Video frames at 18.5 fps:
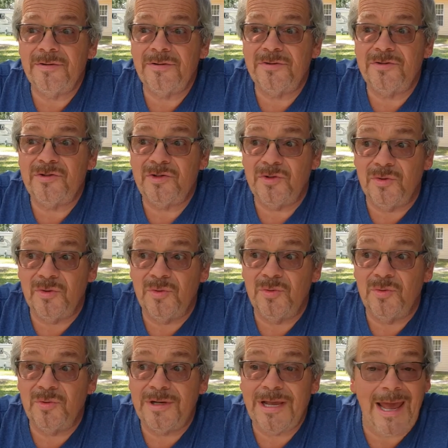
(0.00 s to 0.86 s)

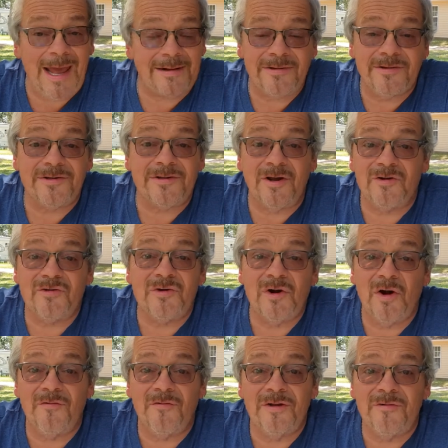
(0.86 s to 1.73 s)
to Cactus Country
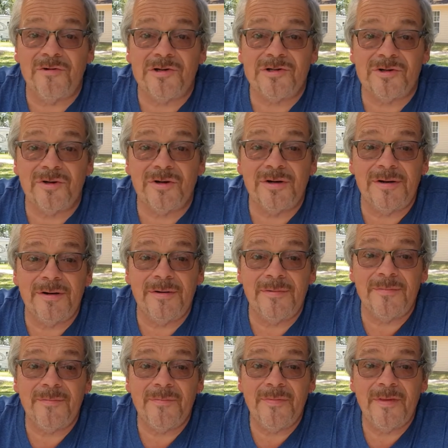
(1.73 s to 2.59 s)
RV Resort.
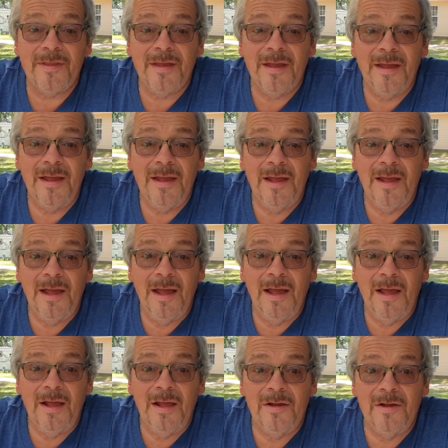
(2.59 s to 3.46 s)

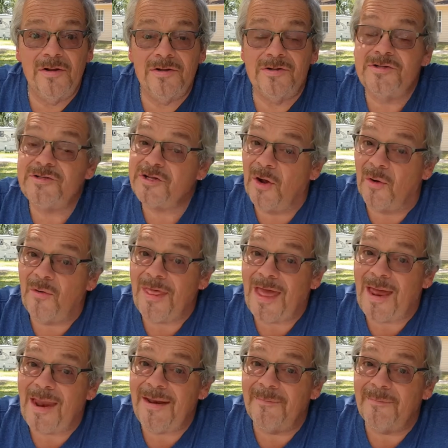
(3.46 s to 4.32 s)
So
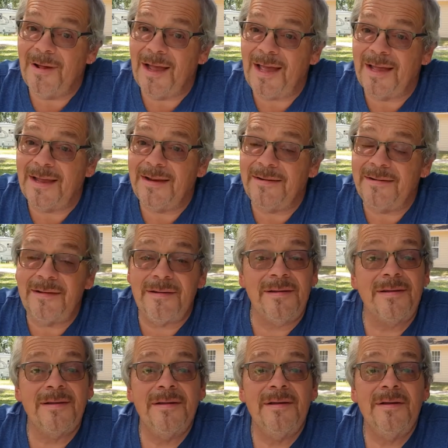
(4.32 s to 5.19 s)
that in mind,
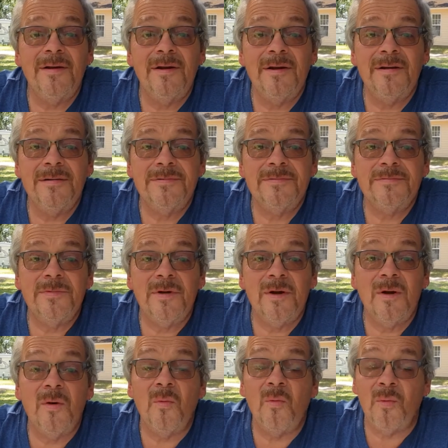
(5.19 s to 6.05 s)

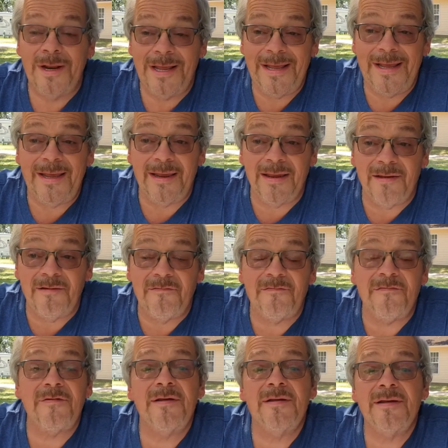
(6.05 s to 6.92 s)
we
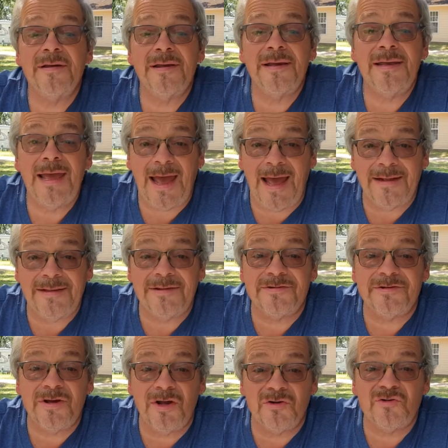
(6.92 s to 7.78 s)
give
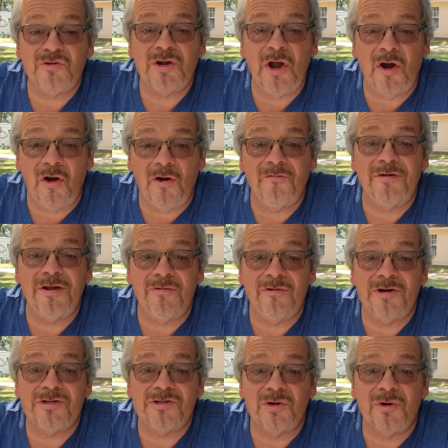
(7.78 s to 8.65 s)
Cactus Country RV
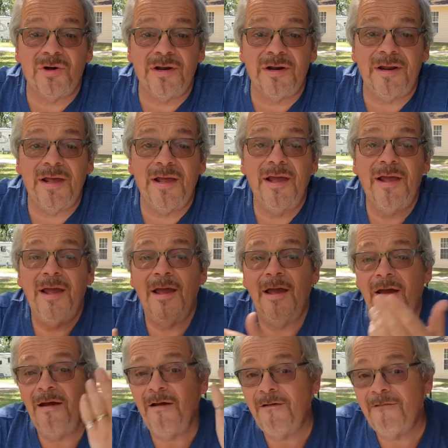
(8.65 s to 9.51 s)
Resort
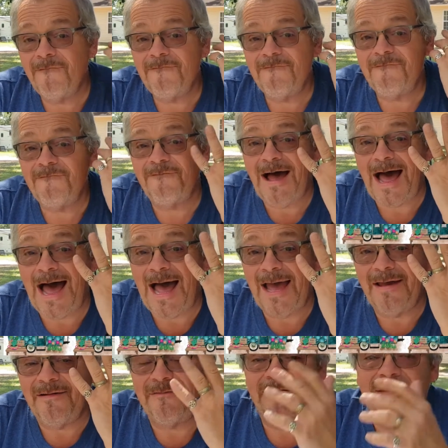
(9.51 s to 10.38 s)

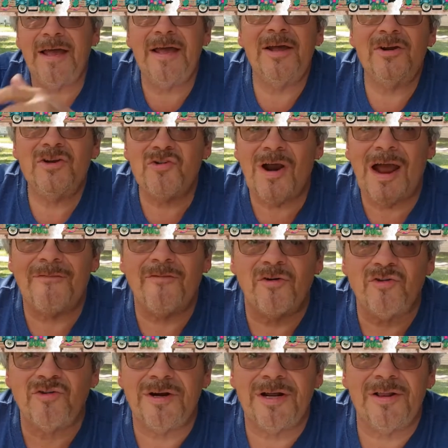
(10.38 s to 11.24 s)
5
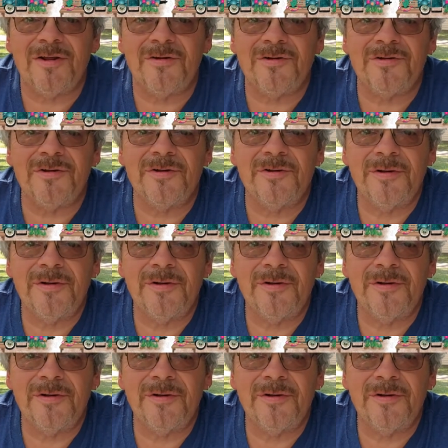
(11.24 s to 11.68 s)
travel trailers.